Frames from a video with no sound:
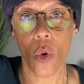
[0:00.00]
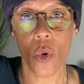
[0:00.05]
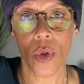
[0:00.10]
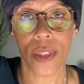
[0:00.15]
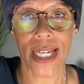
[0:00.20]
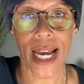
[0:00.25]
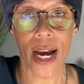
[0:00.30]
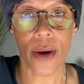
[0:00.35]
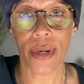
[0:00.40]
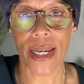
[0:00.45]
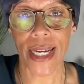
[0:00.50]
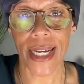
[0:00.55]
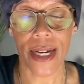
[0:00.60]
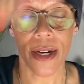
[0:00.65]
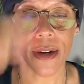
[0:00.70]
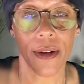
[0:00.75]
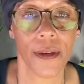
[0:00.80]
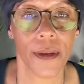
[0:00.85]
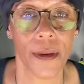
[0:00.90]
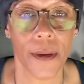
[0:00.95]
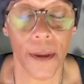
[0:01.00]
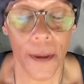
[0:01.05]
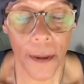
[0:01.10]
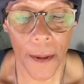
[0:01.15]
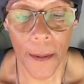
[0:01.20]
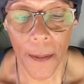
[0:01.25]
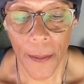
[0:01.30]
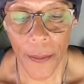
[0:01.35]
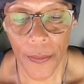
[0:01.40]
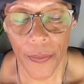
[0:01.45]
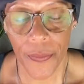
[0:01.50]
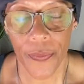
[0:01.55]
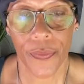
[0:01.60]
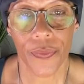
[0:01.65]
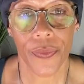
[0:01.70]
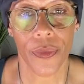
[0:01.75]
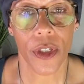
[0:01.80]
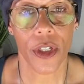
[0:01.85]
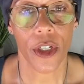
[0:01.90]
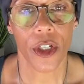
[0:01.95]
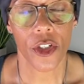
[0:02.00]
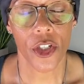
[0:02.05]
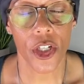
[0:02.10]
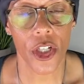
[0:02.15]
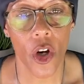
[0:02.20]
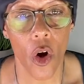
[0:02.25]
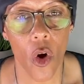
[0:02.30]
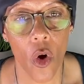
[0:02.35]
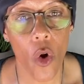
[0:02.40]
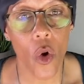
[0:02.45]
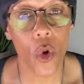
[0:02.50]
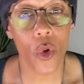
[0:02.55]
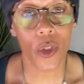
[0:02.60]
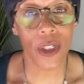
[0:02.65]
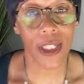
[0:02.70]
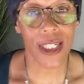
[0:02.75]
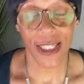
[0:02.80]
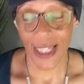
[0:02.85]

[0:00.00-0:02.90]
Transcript: or down here? So you're all